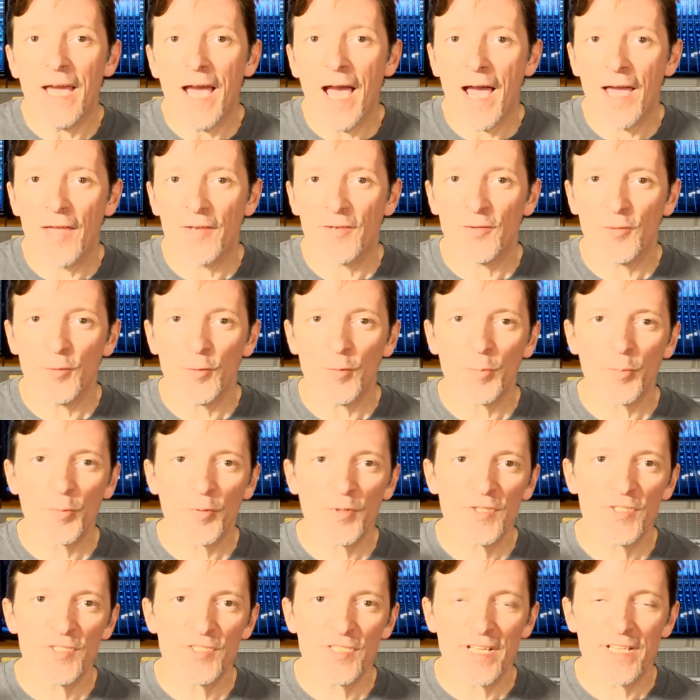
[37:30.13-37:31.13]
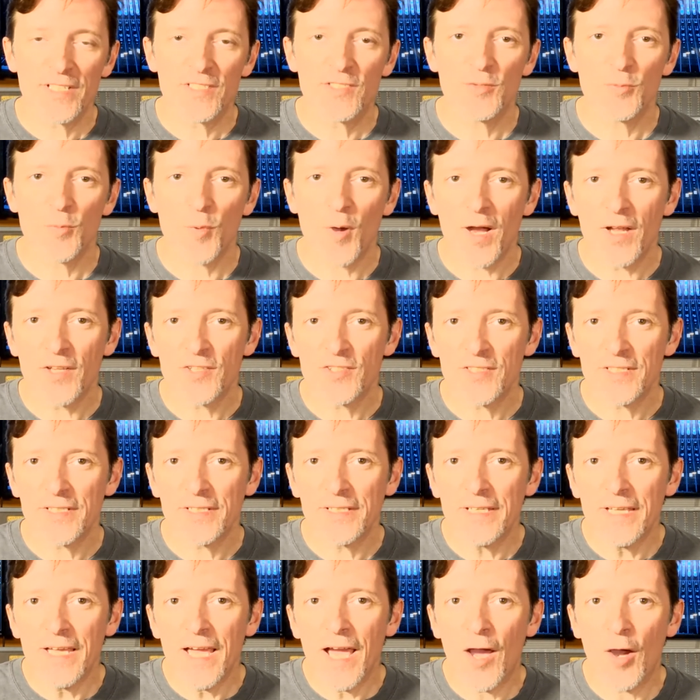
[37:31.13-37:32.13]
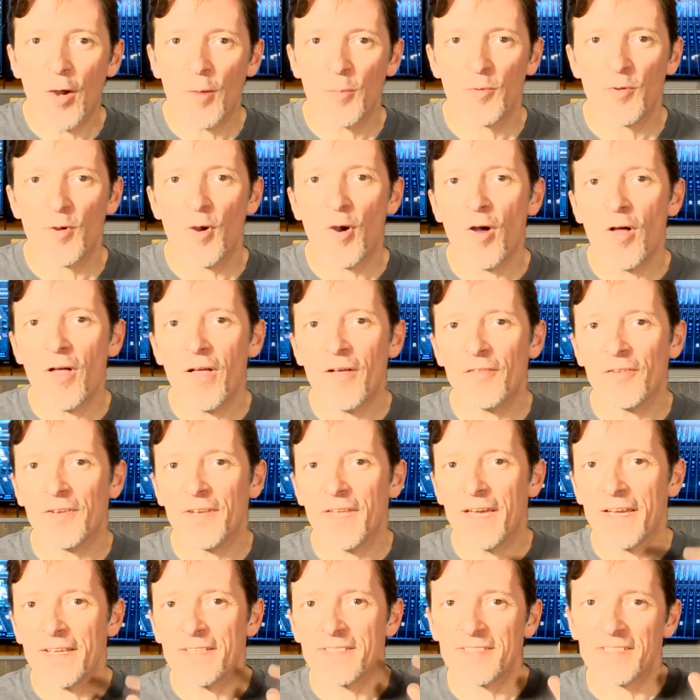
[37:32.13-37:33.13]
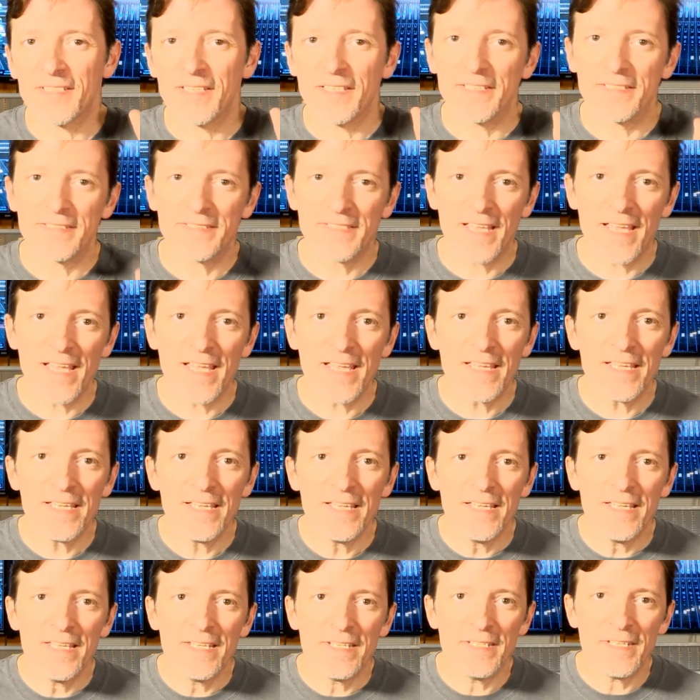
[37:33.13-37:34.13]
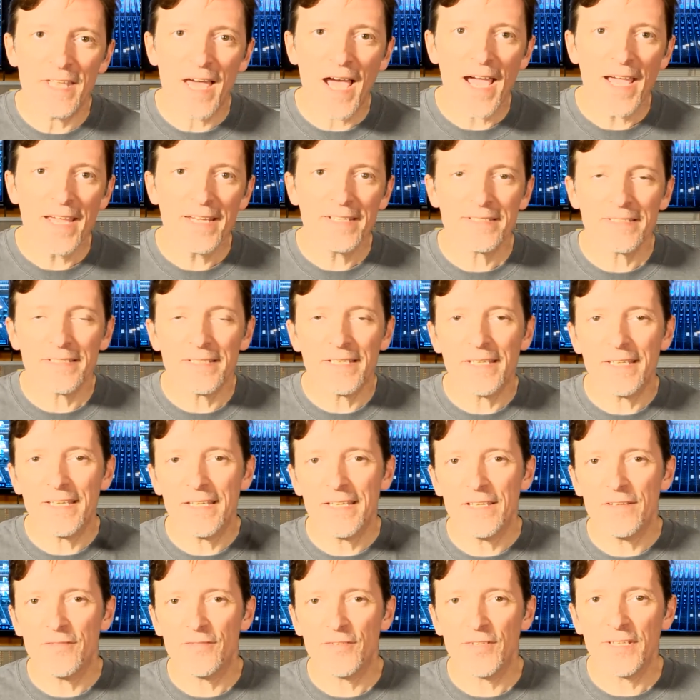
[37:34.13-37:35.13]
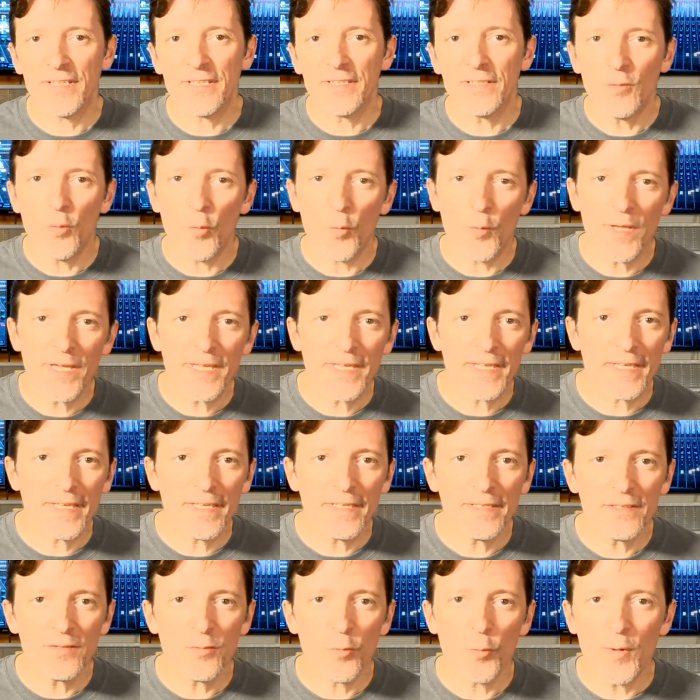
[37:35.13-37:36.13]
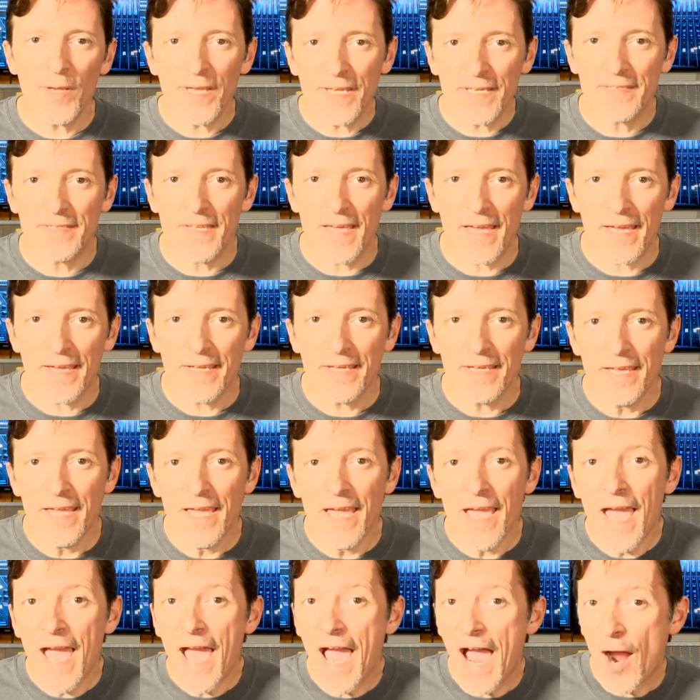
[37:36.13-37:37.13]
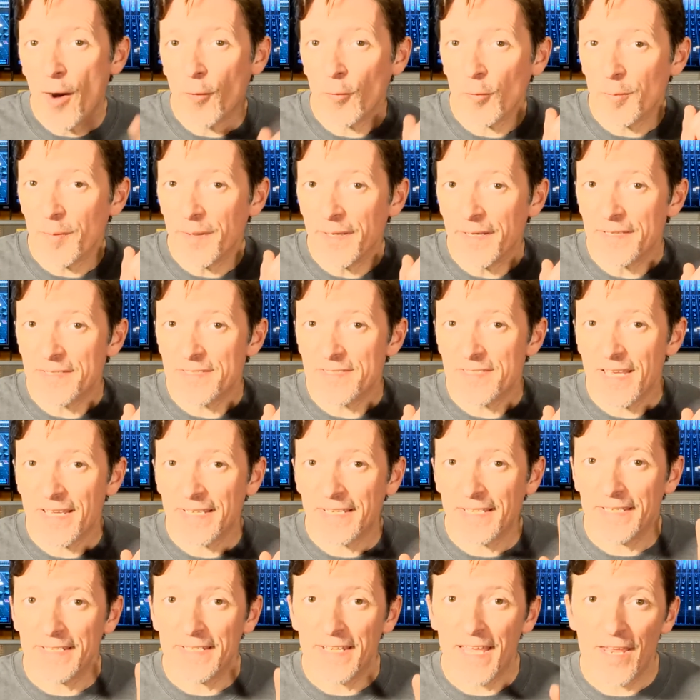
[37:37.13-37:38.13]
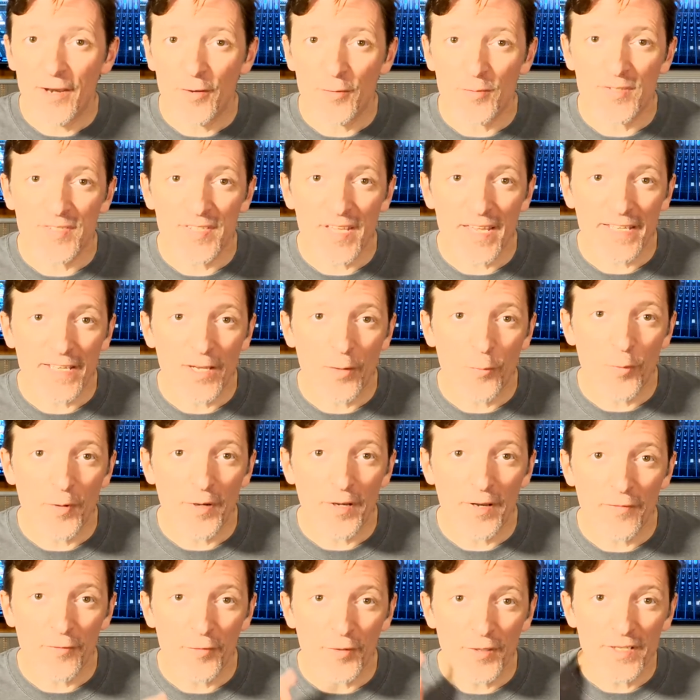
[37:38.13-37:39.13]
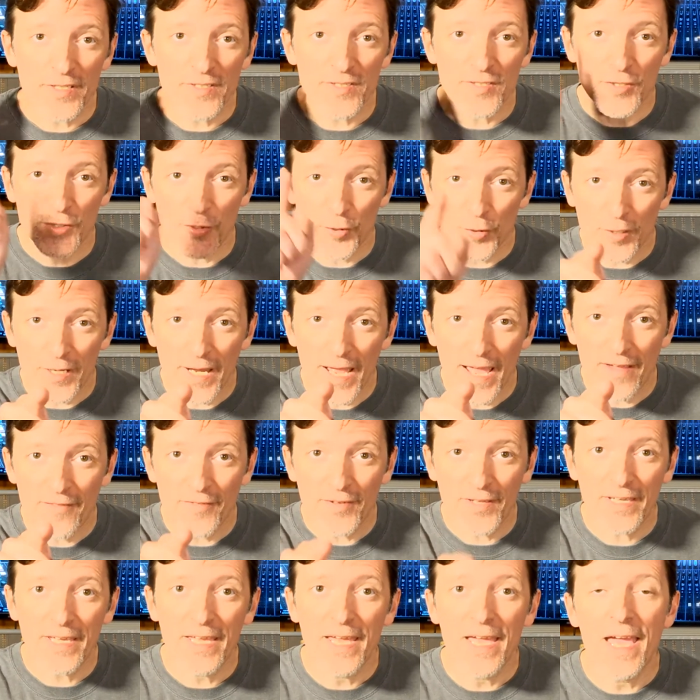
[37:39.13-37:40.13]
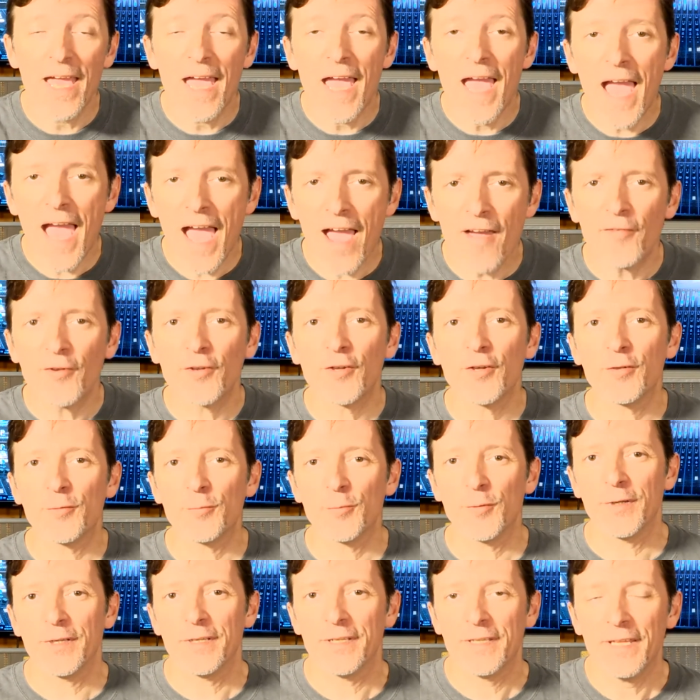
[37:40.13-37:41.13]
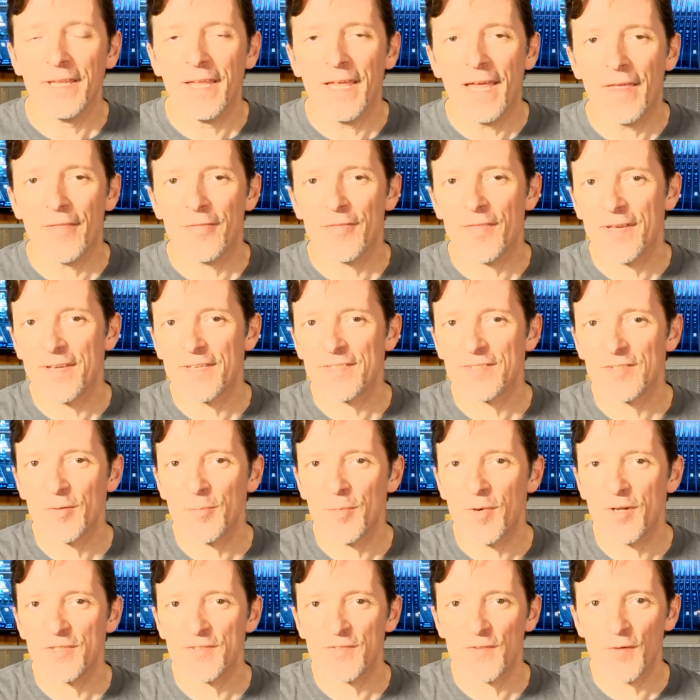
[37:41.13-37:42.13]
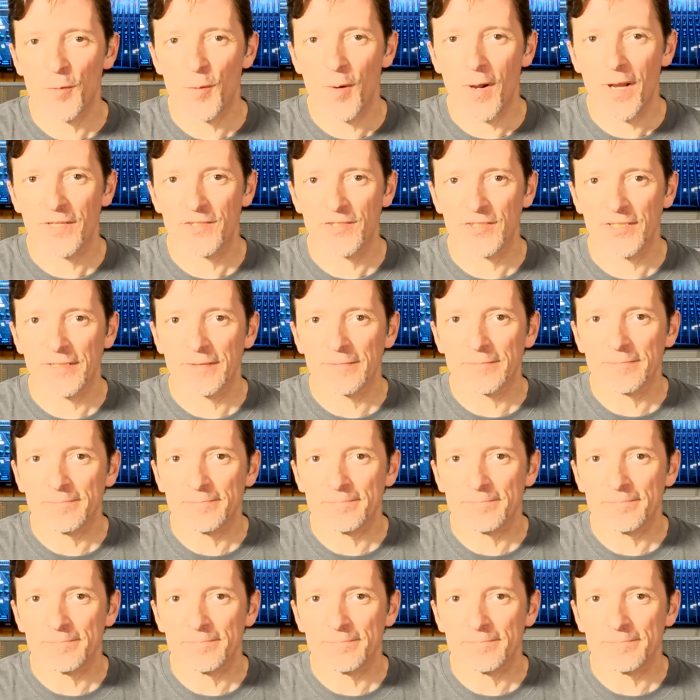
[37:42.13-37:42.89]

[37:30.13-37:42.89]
I do appreciate you watching. I hope you all have an excellent day, night, evening, weekend, weekday, hour, minute, second, nanosecond, whatever it is you're having. Have a good one, and thanks so much for watching.